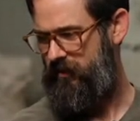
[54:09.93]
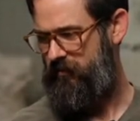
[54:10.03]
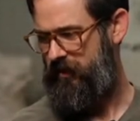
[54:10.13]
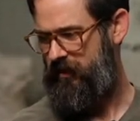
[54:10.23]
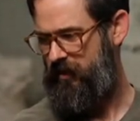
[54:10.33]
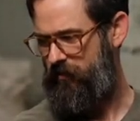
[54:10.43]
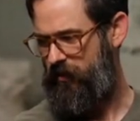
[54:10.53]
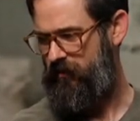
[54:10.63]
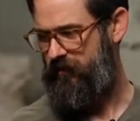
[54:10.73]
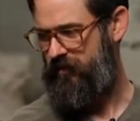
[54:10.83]
making a
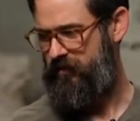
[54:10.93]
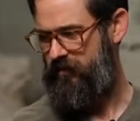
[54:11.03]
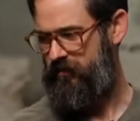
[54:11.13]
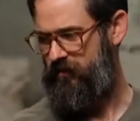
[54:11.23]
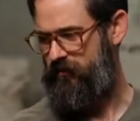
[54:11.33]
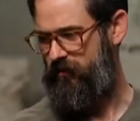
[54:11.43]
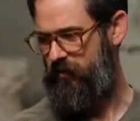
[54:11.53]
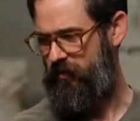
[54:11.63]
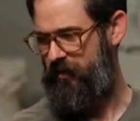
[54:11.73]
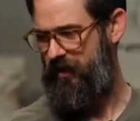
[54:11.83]
perfect little
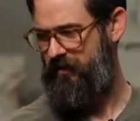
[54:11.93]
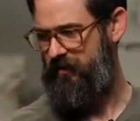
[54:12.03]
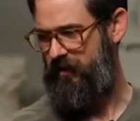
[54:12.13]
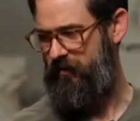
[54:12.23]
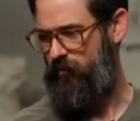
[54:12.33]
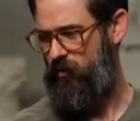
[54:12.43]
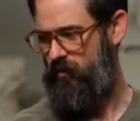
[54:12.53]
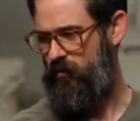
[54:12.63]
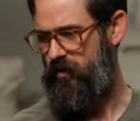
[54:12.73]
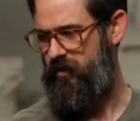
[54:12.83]
Vermeer painting. I'm more
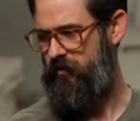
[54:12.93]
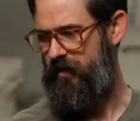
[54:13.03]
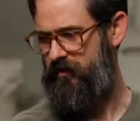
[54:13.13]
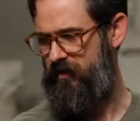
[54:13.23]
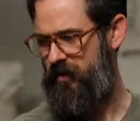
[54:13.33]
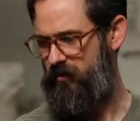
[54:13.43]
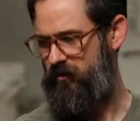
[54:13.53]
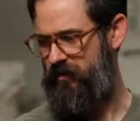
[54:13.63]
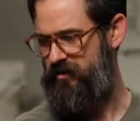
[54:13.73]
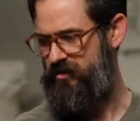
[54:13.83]
worried about the color
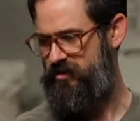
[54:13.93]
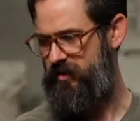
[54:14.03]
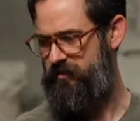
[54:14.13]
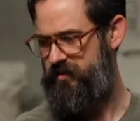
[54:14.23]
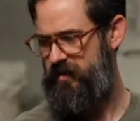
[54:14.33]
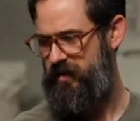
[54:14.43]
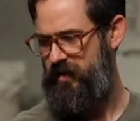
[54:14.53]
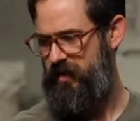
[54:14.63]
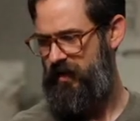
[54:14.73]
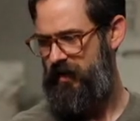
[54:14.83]
relationships.
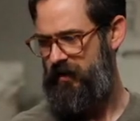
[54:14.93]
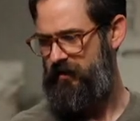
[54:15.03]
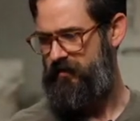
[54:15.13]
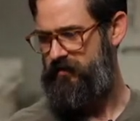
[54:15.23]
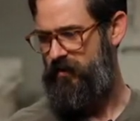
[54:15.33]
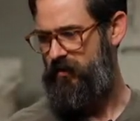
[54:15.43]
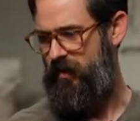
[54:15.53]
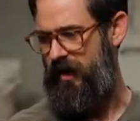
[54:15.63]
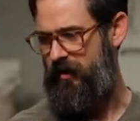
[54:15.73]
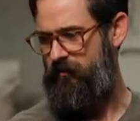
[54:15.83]
And so
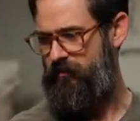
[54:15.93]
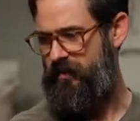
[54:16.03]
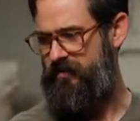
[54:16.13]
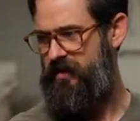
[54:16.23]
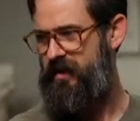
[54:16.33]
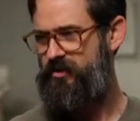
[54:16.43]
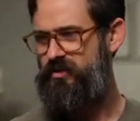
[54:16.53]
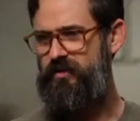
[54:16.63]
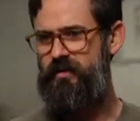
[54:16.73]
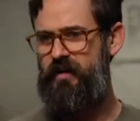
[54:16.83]
I'm
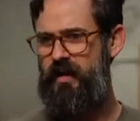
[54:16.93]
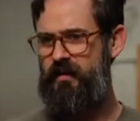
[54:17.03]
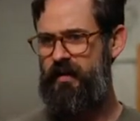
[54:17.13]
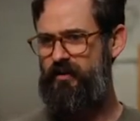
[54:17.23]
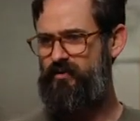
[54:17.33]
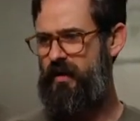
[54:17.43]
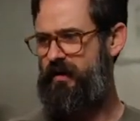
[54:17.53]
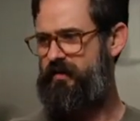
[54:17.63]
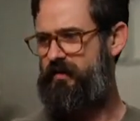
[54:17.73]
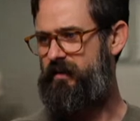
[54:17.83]
intentionally not like
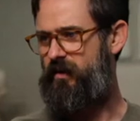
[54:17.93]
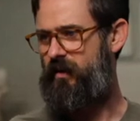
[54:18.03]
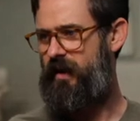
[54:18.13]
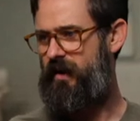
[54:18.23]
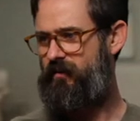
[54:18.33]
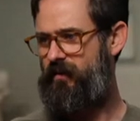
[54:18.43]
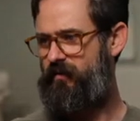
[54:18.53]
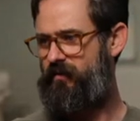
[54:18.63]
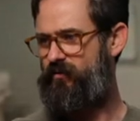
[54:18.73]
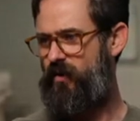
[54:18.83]
trying to go heavy
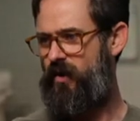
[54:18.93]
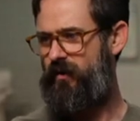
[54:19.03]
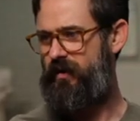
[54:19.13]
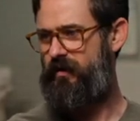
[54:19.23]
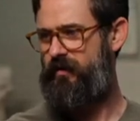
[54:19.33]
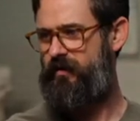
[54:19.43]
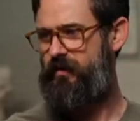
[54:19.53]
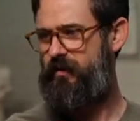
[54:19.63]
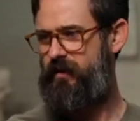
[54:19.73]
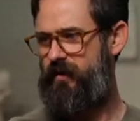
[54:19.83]
on the drawing
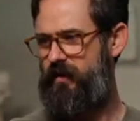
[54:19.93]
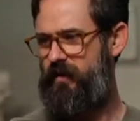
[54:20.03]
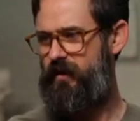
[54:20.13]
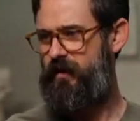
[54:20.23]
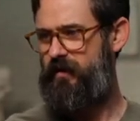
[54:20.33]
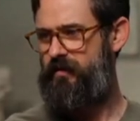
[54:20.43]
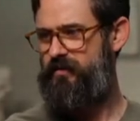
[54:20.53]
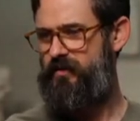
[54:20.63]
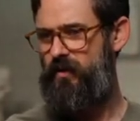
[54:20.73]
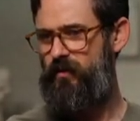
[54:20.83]

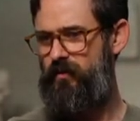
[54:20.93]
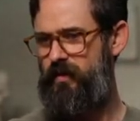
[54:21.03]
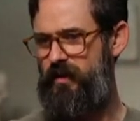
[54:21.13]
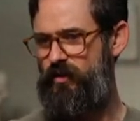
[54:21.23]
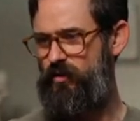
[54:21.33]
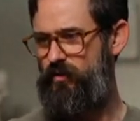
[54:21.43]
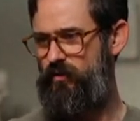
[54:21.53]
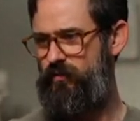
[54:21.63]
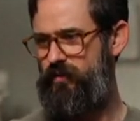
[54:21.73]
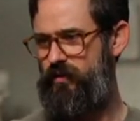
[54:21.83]
so that
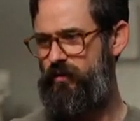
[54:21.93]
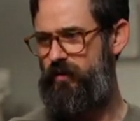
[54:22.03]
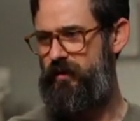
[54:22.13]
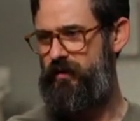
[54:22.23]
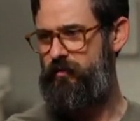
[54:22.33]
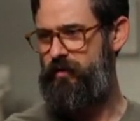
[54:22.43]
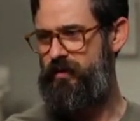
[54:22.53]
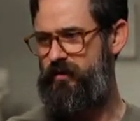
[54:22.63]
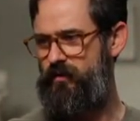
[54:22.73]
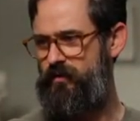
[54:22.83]
you feel at
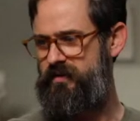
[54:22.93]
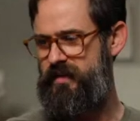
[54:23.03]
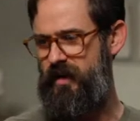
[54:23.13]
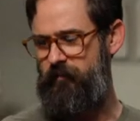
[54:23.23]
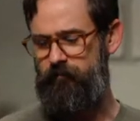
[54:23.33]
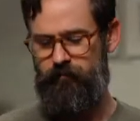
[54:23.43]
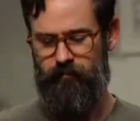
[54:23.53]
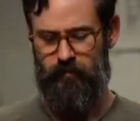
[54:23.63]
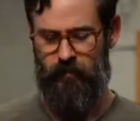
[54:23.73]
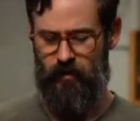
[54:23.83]
liberty to do the same.
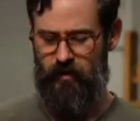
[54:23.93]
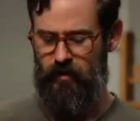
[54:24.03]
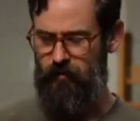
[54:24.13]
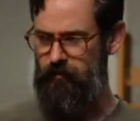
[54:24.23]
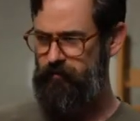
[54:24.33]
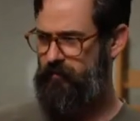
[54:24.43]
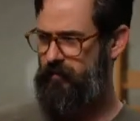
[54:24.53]
Carmen